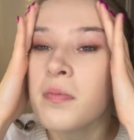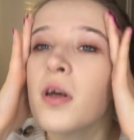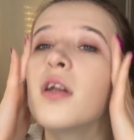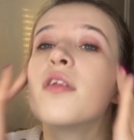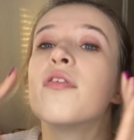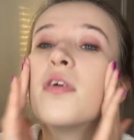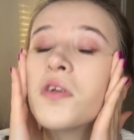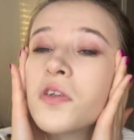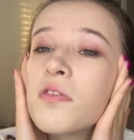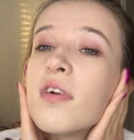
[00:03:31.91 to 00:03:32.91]
that it
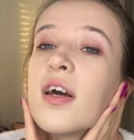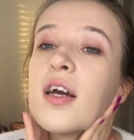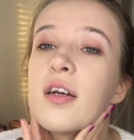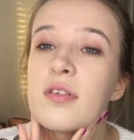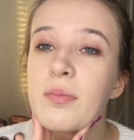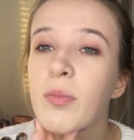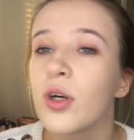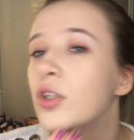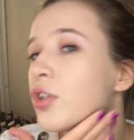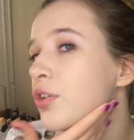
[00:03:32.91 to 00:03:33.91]
feels very
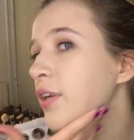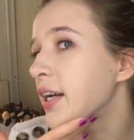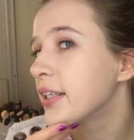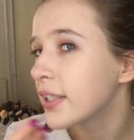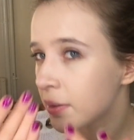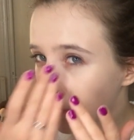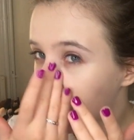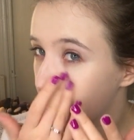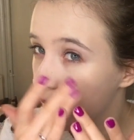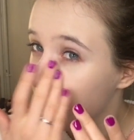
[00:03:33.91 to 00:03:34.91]
moisturizing,
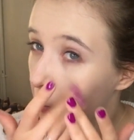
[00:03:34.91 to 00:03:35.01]
but